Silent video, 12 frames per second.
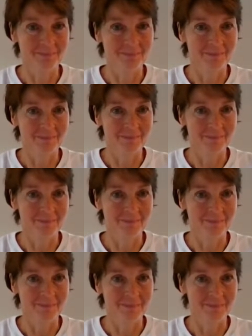
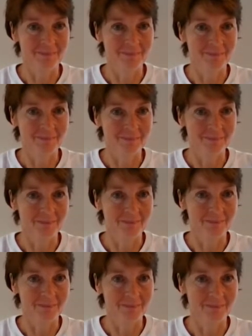
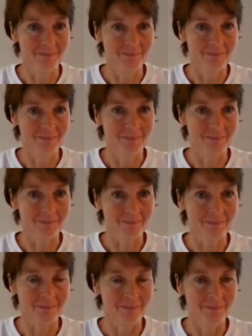
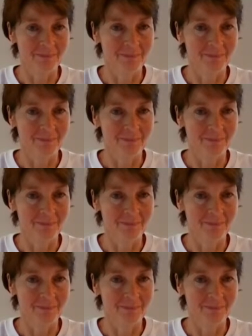The person shown says nothing.